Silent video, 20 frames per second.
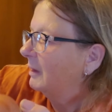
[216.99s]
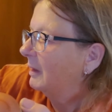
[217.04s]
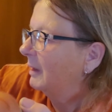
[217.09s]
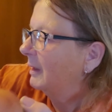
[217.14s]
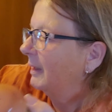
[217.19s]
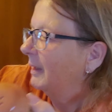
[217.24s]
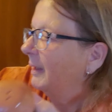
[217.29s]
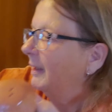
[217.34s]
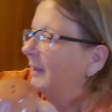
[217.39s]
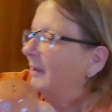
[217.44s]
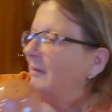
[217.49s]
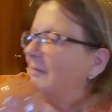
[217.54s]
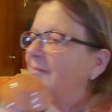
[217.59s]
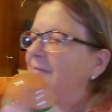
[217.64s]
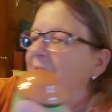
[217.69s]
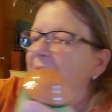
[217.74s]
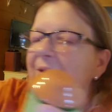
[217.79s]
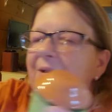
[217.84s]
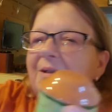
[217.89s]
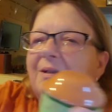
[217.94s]
I have
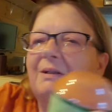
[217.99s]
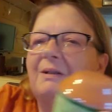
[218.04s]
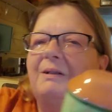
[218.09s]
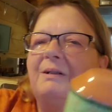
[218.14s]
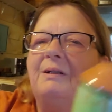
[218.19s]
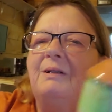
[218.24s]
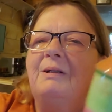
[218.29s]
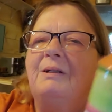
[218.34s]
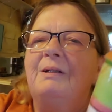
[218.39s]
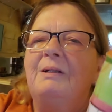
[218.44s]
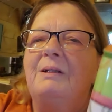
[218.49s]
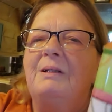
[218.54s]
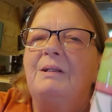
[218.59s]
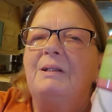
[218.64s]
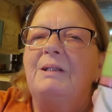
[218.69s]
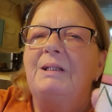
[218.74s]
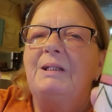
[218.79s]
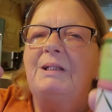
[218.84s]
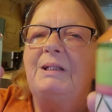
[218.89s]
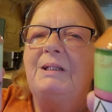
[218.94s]

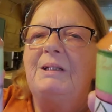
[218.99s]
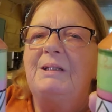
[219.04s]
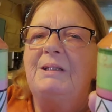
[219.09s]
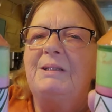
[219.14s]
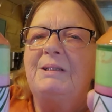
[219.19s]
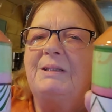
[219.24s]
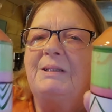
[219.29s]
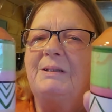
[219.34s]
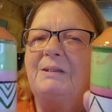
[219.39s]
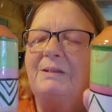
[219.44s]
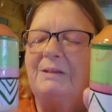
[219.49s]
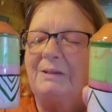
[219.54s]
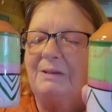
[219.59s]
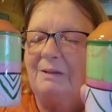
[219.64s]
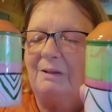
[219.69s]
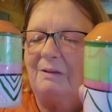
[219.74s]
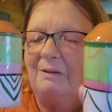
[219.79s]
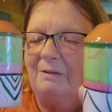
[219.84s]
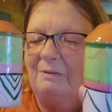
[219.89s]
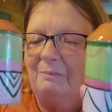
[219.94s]
these
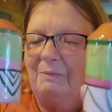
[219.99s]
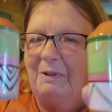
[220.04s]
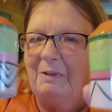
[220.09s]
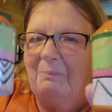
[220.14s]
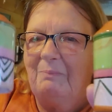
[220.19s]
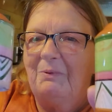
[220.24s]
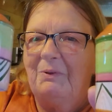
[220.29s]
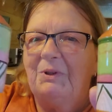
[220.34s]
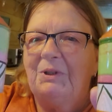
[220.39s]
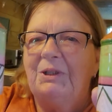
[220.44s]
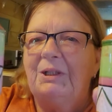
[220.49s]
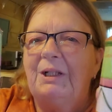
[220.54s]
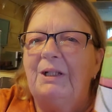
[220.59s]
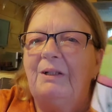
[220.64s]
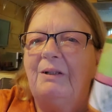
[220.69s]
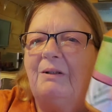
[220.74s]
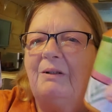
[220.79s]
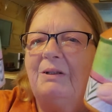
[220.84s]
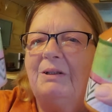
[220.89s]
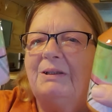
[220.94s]
salt and pepper
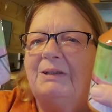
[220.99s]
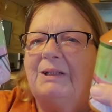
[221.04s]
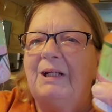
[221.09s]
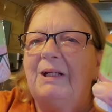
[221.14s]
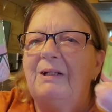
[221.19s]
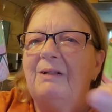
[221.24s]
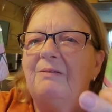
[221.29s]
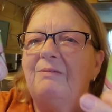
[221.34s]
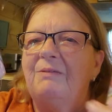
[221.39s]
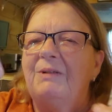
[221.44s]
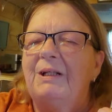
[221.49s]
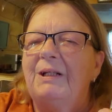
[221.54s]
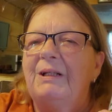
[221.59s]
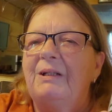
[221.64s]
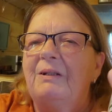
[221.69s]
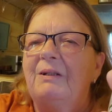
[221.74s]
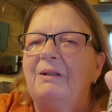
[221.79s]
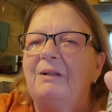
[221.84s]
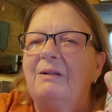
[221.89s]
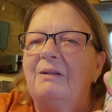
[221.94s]
shakers, kind of
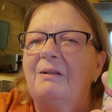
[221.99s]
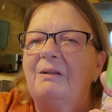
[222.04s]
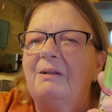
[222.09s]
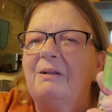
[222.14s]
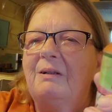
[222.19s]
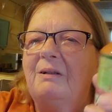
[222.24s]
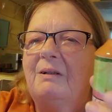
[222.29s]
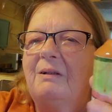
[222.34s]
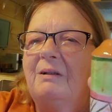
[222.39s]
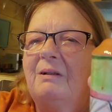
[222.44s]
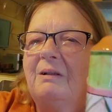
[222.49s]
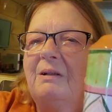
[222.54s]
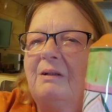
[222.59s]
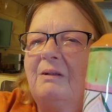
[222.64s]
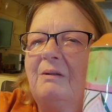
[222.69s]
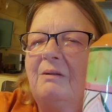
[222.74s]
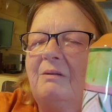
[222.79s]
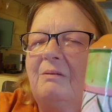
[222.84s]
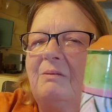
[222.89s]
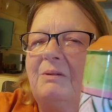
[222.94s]
like a,
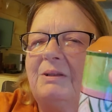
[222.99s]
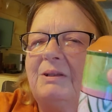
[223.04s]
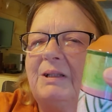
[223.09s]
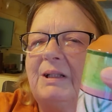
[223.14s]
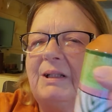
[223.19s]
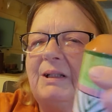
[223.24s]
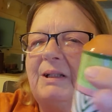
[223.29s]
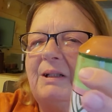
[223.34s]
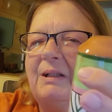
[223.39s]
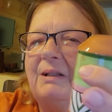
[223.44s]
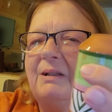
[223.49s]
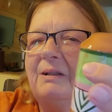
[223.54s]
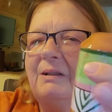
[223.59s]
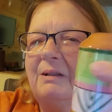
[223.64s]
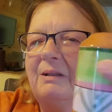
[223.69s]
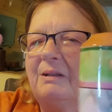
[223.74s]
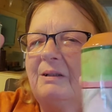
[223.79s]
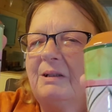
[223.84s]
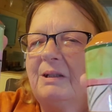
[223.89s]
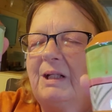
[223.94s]
almost like a
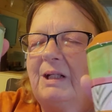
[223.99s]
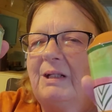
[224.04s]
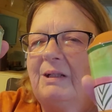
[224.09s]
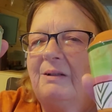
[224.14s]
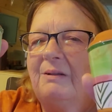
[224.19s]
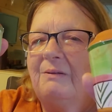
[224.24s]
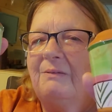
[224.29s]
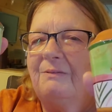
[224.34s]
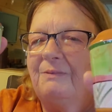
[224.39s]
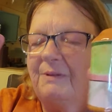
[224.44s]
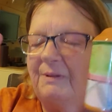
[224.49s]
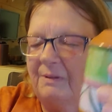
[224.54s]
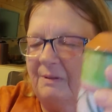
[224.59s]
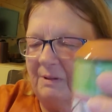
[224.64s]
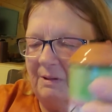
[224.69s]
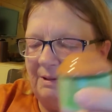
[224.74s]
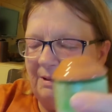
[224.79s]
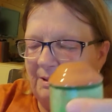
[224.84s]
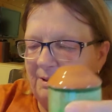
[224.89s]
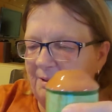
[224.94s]
native
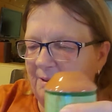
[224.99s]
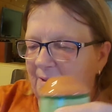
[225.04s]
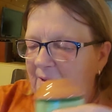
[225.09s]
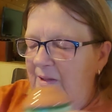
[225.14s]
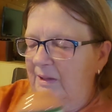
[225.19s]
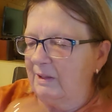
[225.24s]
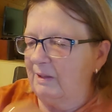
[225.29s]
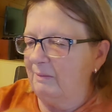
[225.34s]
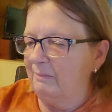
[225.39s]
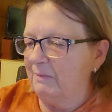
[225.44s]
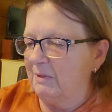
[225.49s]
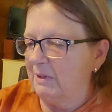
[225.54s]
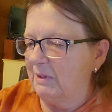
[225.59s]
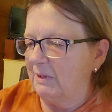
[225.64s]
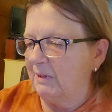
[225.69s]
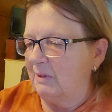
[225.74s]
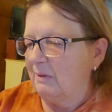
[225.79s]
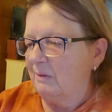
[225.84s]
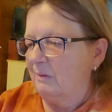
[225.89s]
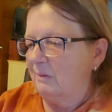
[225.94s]
theme
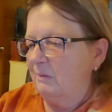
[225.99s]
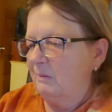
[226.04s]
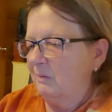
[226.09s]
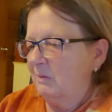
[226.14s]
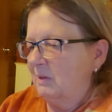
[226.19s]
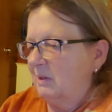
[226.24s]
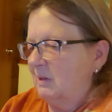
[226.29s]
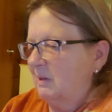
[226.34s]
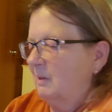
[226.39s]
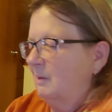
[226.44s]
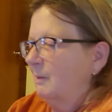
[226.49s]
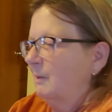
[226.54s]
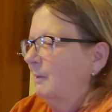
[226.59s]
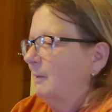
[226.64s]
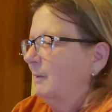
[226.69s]
to those.